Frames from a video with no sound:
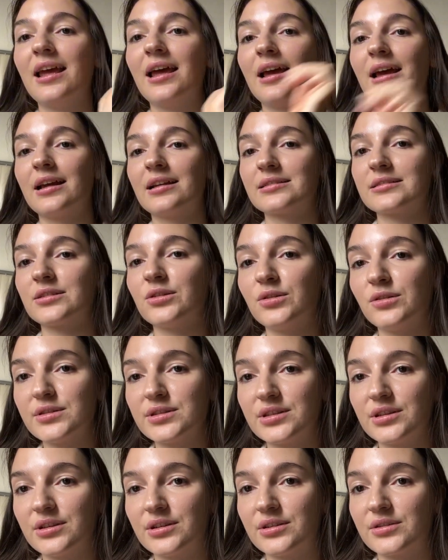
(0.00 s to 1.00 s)
And
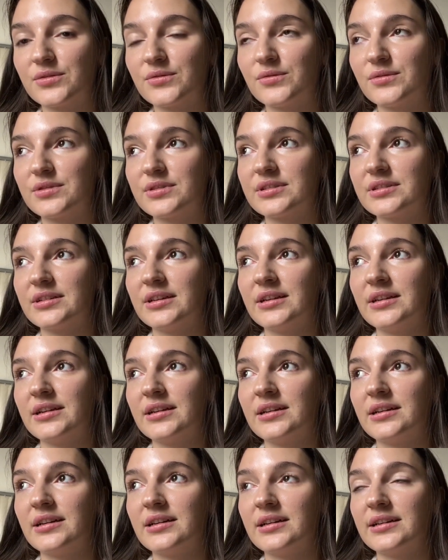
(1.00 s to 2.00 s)
also it could
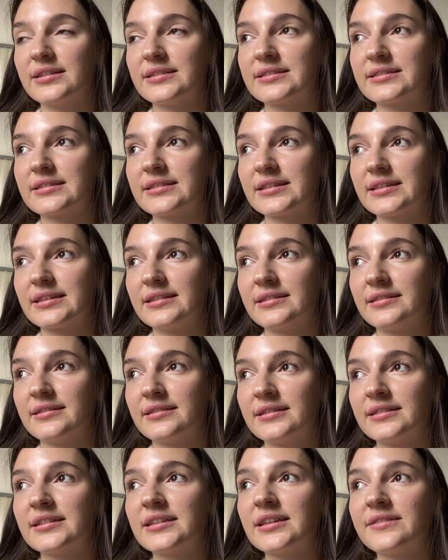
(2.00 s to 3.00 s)

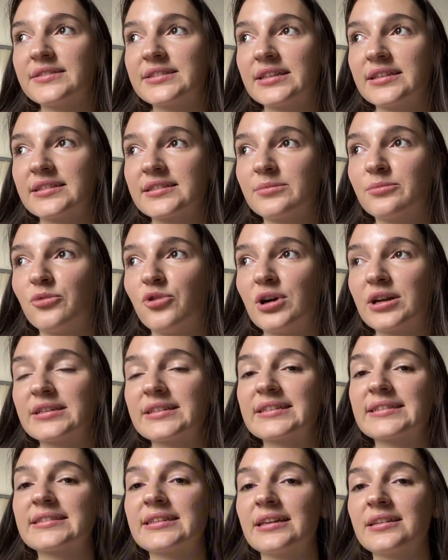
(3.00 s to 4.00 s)
it gives us more
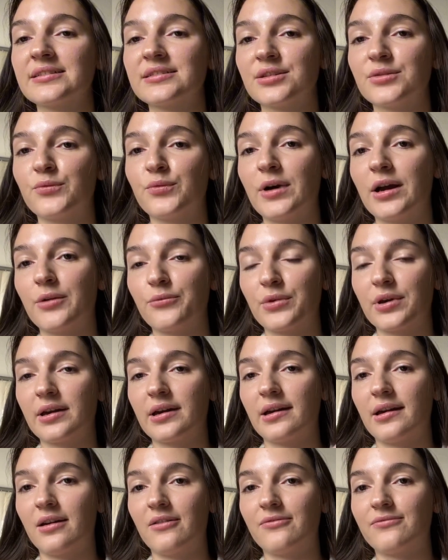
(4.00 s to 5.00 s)
understanding why we
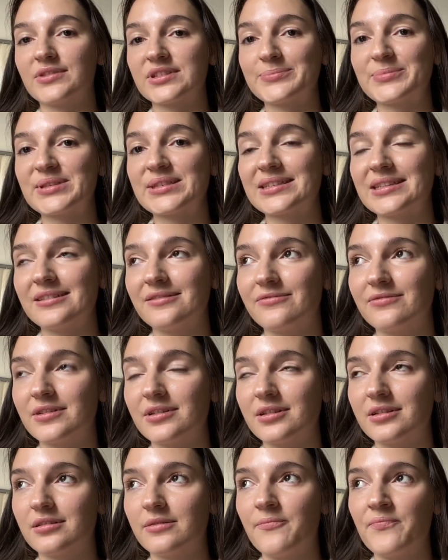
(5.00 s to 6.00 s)
have specific